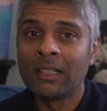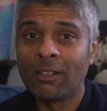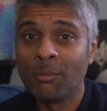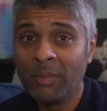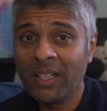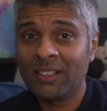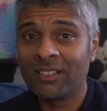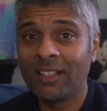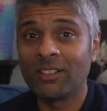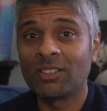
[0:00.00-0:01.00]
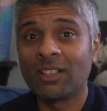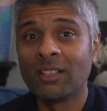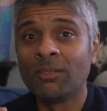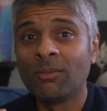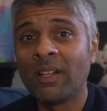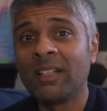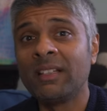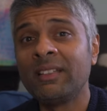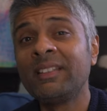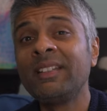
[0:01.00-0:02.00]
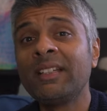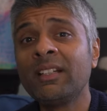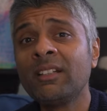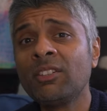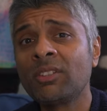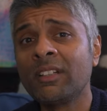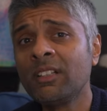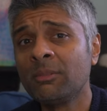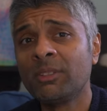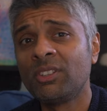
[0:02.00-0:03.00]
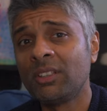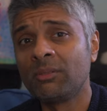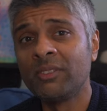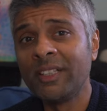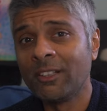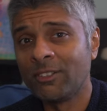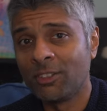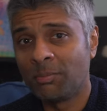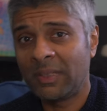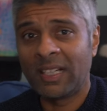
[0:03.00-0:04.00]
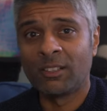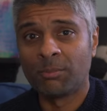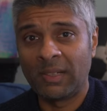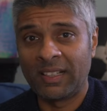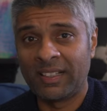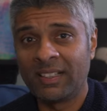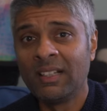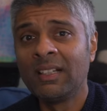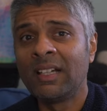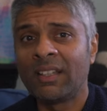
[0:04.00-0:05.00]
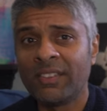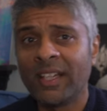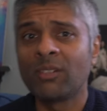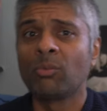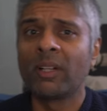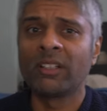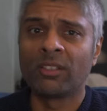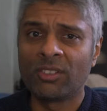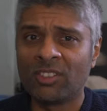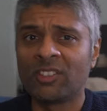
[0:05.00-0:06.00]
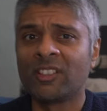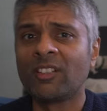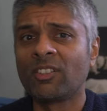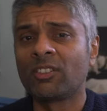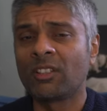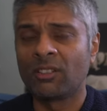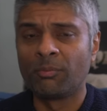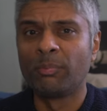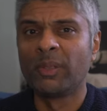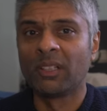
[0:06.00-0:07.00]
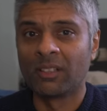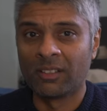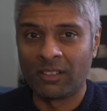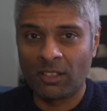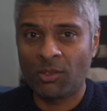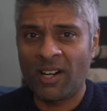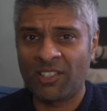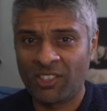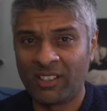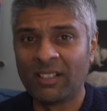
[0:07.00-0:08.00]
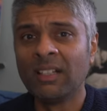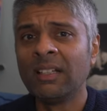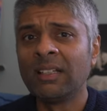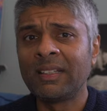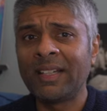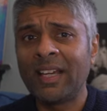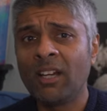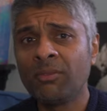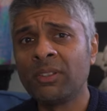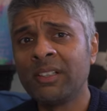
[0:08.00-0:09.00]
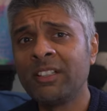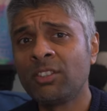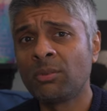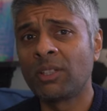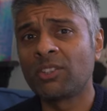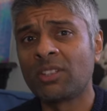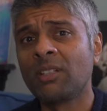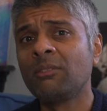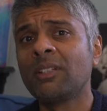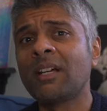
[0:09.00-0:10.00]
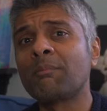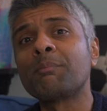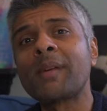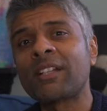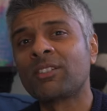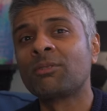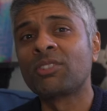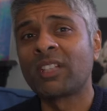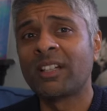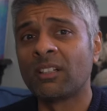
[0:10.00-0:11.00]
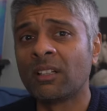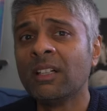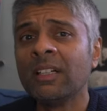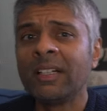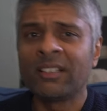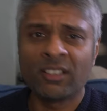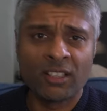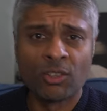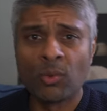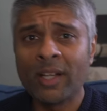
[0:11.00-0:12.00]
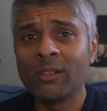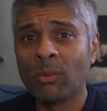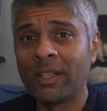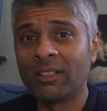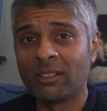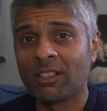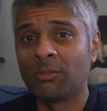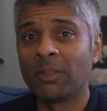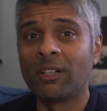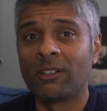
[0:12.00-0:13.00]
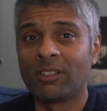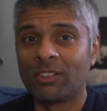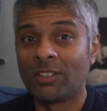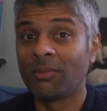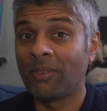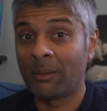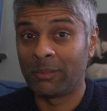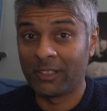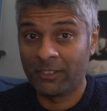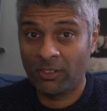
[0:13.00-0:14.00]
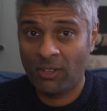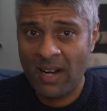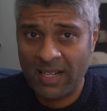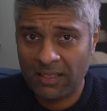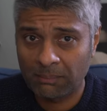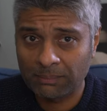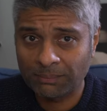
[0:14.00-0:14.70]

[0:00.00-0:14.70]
Now the PX8s convey the initial intimacy of Nils's piano playing and then when those synths kind of build and crash in, they effortlessly switch to give you that massive scale. It's a great way to experience this fabulous track.